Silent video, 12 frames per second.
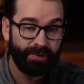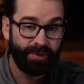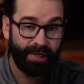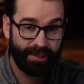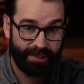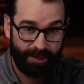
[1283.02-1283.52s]

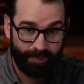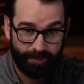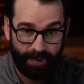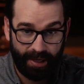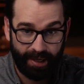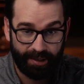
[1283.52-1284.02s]
You got to keep in
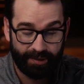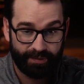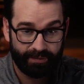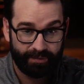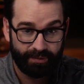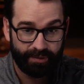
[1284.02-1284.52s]
mind,
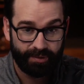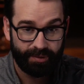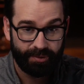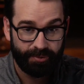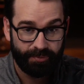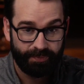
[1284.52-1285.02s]

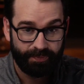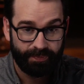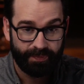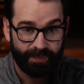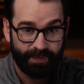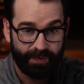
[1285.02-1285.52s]

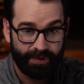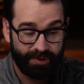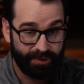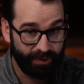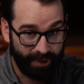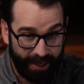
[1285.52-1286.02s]

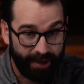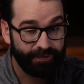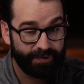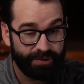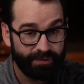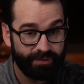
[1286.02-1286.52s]
to the
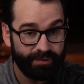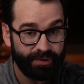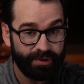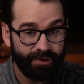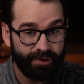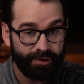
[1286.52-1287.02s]
left,
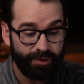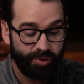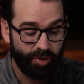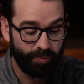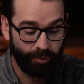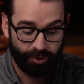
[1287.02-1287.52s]

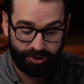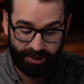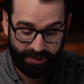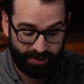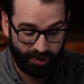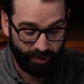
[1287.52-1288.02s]

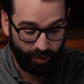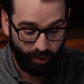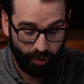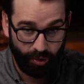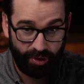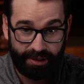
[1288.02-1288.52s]
abortion is their
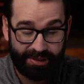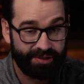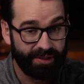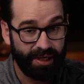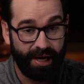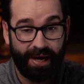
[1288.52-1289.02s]

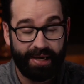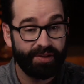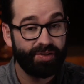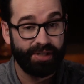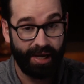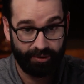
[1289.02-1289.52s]
holiest and
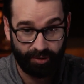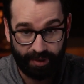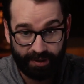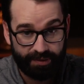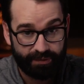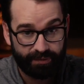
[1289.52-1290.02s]
highest
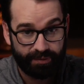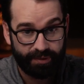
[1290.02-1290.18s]
sacrament.